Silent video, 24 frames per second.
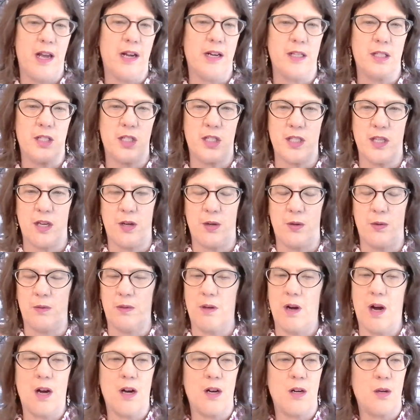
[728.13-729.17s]
And it's
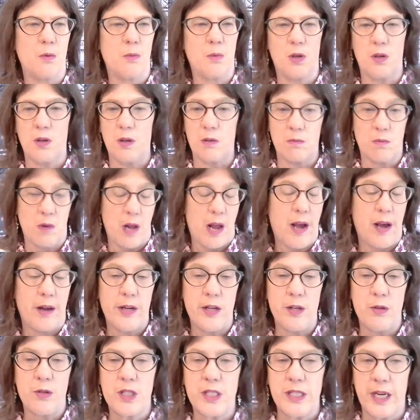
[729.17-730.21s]
so, oh, well,
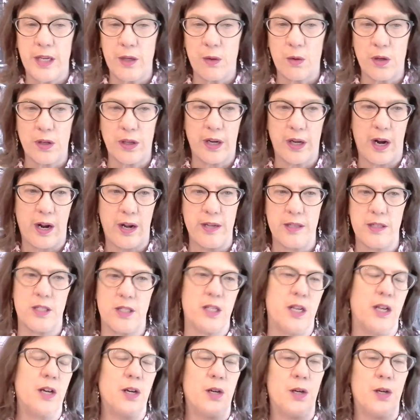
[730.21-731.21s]
how do you stay organized?